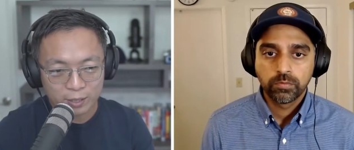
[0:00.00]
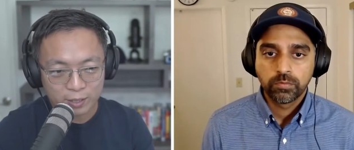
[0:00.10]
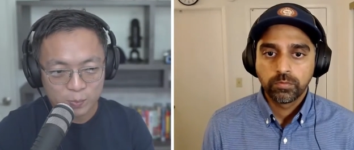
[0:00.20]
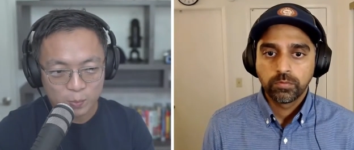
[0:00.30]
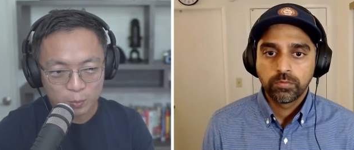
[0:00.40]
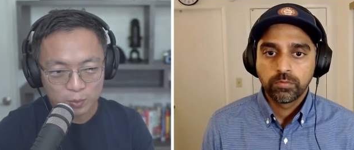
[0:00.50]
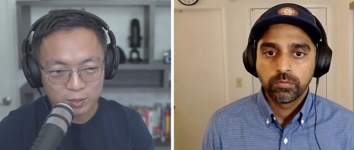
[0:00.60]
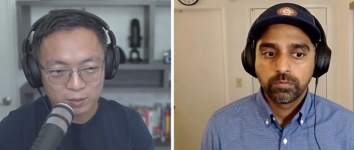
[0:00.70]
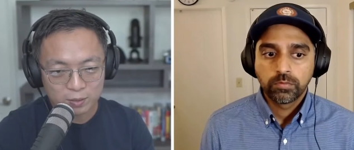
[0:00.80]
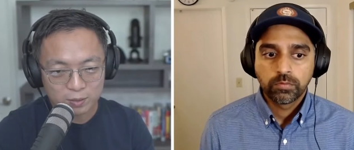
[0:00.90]
Speaker 1: this
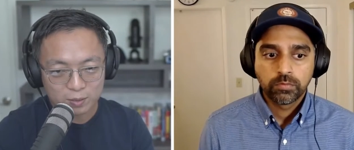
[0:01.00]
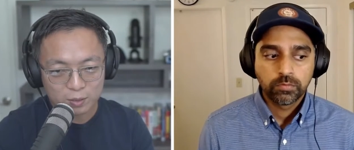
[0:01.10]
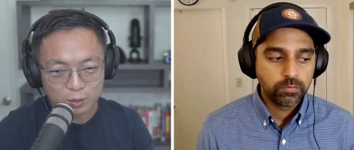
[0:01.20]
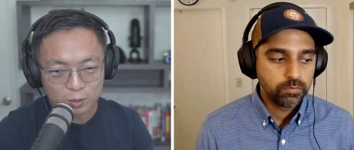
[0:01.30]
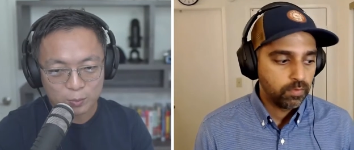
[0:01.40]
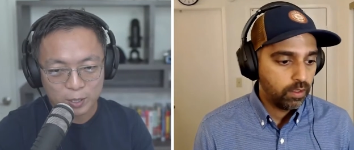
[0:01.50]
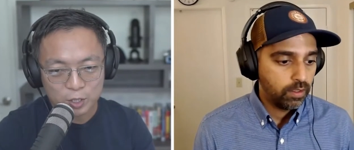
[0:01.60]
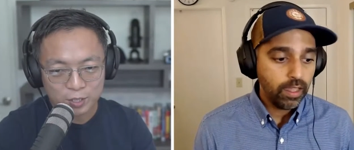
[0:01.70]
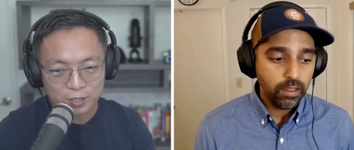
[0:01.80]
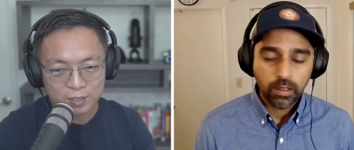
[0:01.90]
moment? You
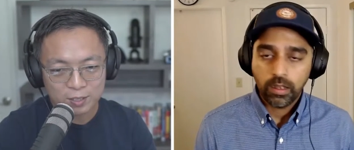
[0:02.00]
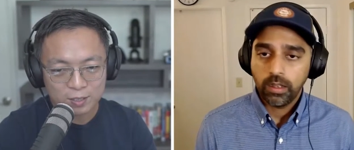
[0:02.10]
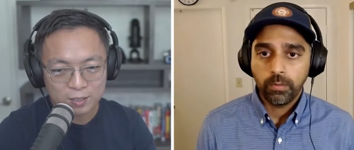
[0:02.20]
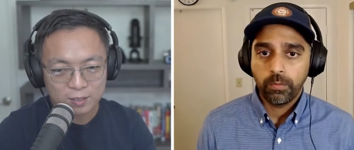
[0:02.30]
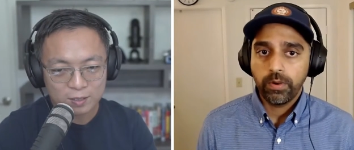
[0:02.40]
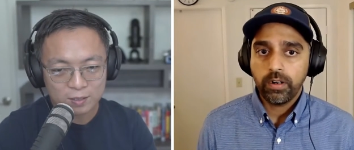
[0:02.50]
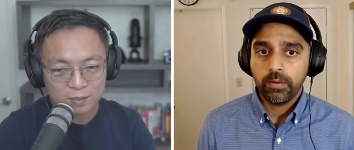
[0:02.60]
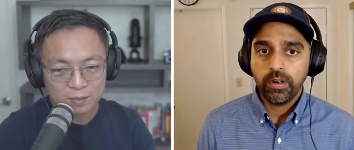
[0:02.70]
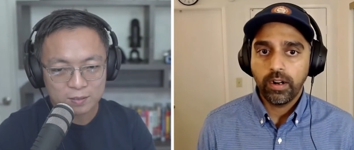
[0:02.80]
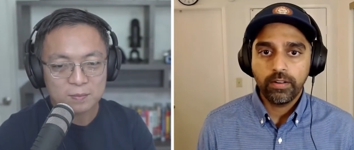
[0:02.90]
mentioned. Yeah,
Speaker 2: uh,
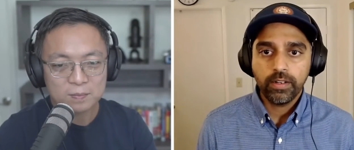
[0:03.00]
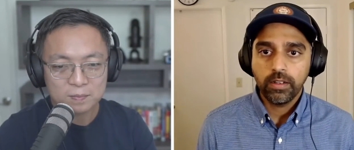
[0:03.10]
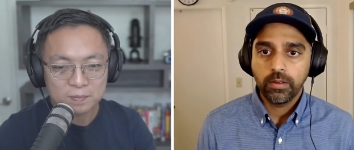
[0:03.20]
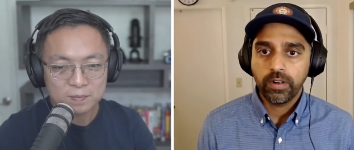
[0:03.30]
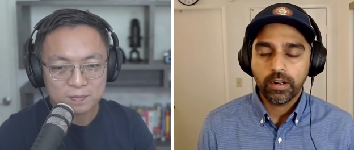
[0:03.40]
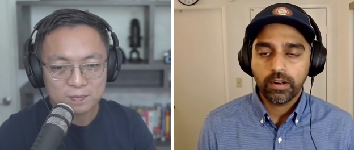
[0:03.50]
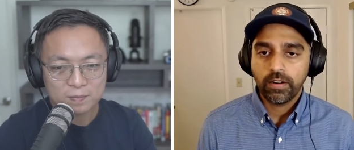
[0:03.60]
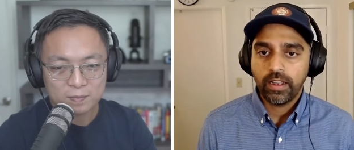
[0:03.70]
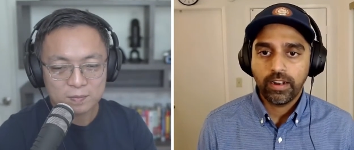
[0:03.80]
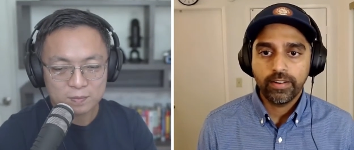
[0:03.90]
we're we're hiring. We're
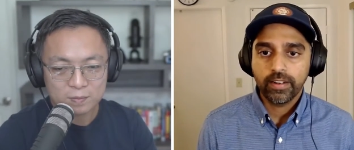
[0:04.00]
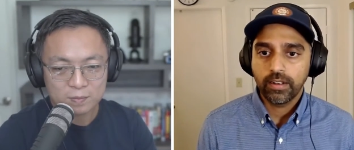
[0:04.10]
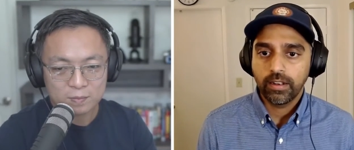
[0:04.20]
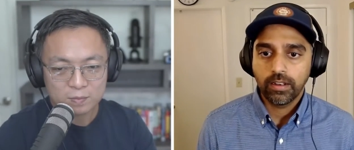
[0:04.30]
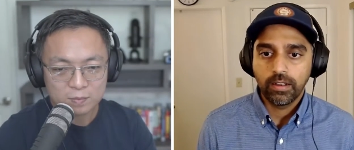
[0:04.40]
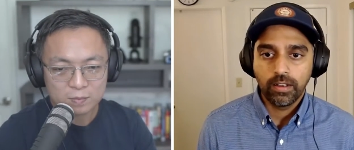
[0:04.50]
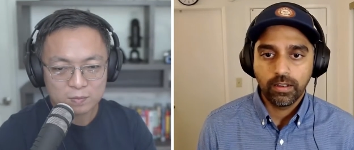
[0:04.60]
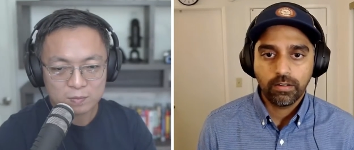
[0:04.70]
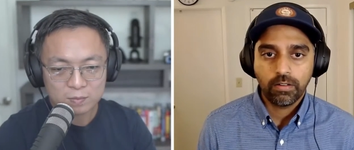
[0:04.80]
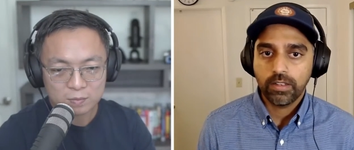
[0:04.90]
hiring
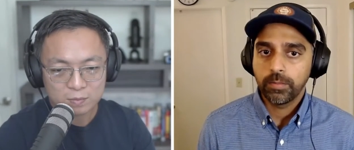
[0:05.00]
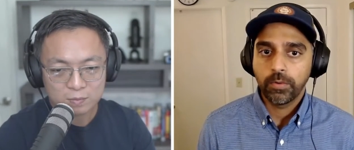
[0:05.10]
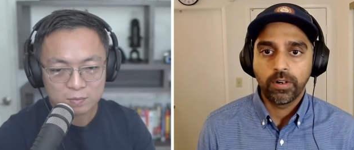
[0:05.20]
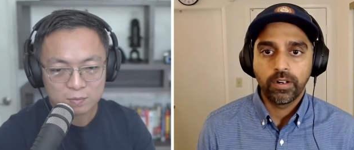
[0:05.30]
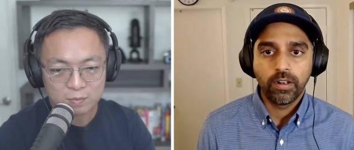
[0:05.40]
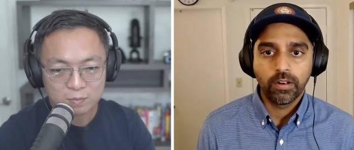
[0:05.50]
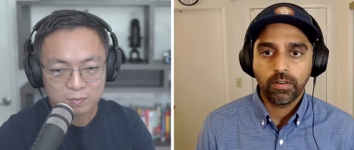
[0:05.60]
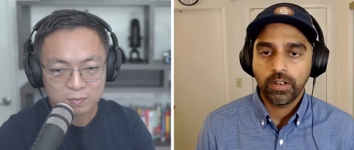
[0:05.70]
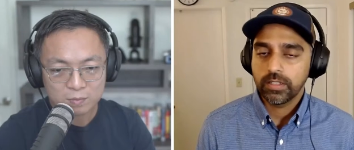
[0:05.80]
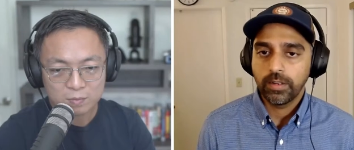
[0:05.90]
uh, across the board,
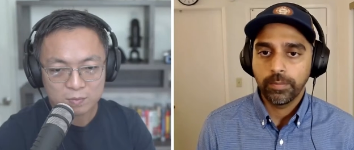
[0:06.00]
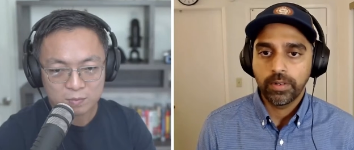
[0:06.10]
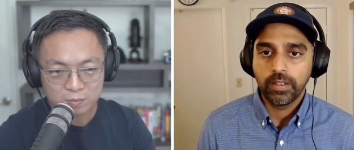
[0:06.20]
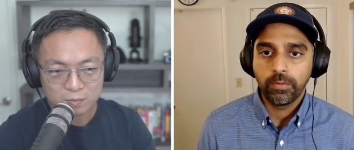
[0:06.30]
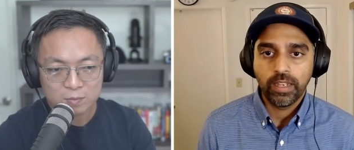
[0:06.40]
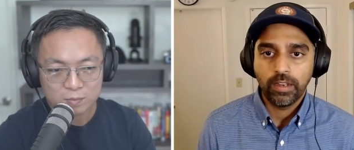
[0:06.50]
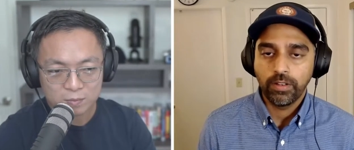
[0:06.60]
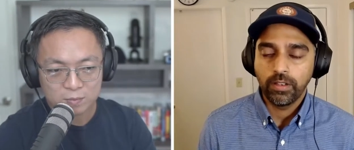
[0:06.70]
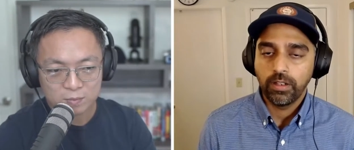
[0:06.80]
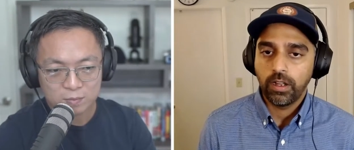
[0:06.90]
across the company. We have a
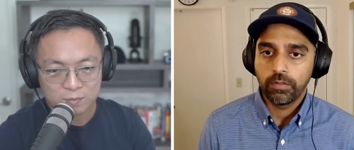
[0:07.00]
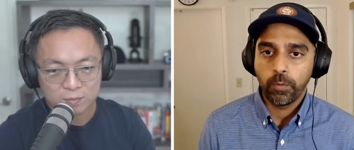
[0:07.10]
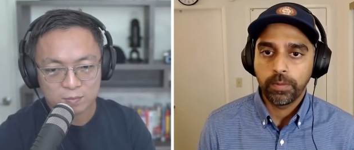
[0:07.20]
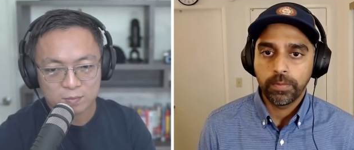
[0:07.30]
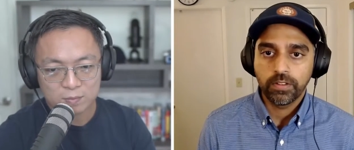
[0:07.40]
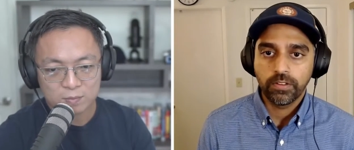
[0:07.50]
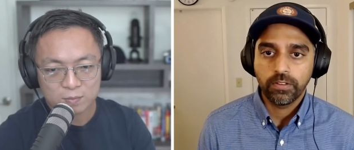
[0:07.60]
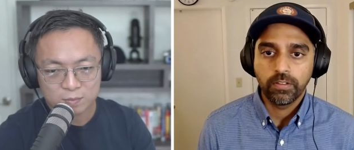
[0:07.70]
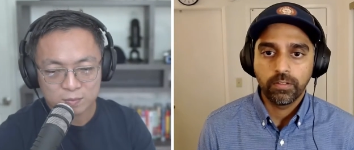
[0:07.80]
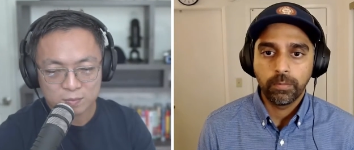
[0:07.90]
lot of open positions. Me